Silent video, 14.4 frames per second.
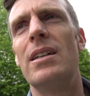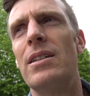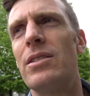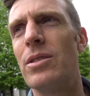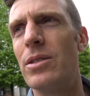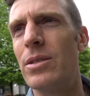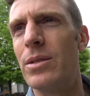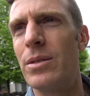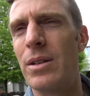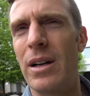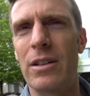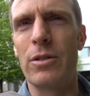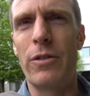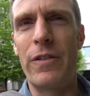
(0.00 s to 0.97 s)
So
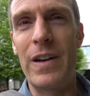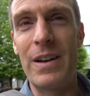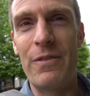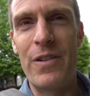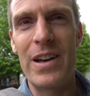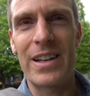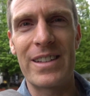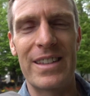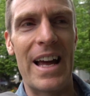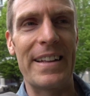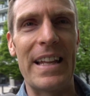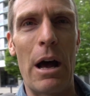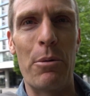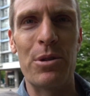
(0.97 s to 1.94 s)
gotta go fix
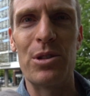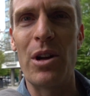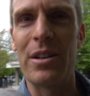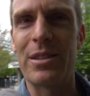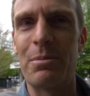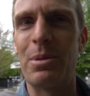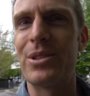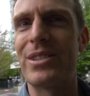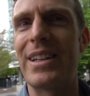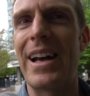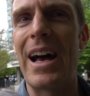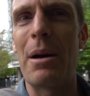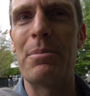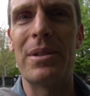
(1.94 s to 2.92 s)
that. That was not supposed to
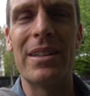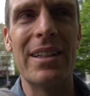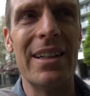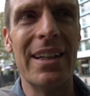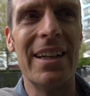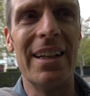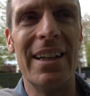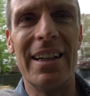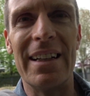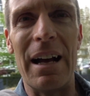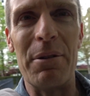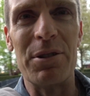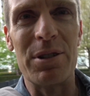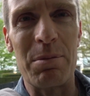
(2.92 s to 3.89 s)
happen.
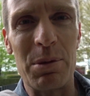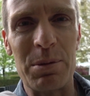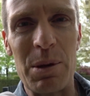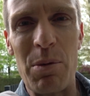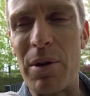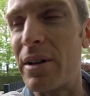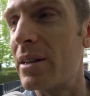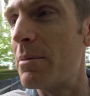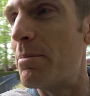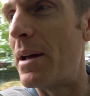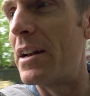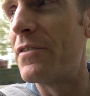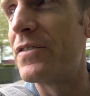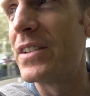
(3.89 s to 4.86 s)
That was supposed to be one of the
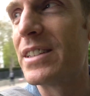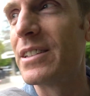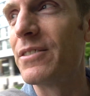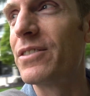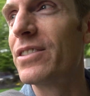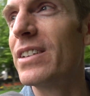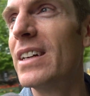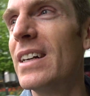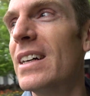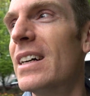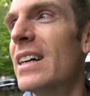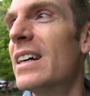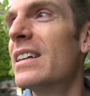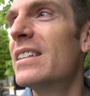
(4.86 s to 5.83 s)
benefits of
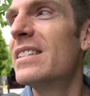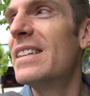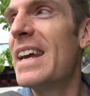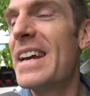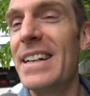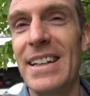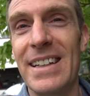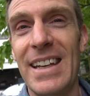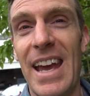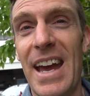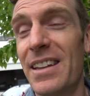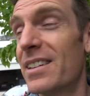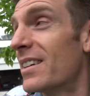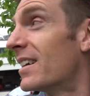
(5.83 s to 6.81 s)
staying in
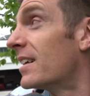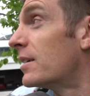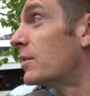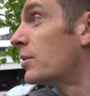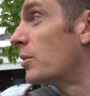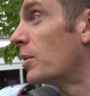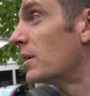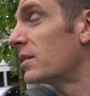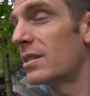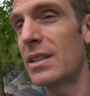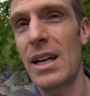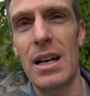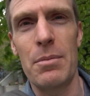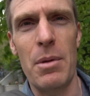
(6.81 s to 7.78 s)
Canada, was
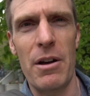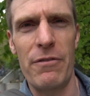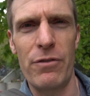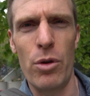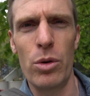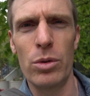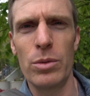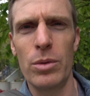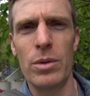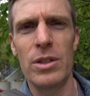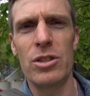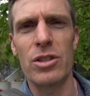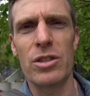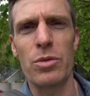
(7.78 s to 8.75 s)
that my phone
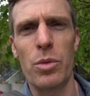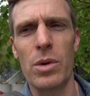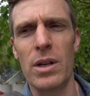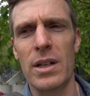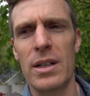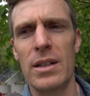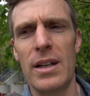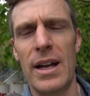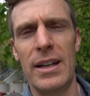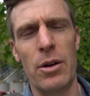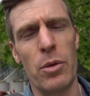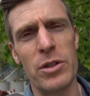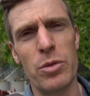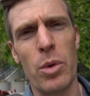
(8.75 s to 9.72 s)
would just work, and
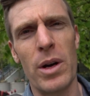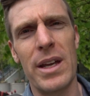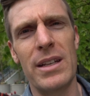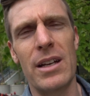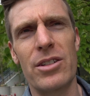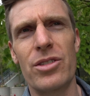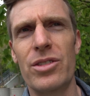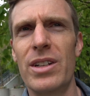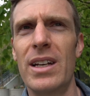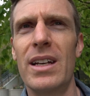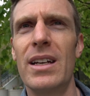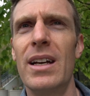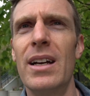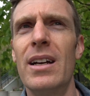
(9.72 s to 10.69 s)
it was working
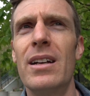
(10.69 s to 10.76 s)
yesterday.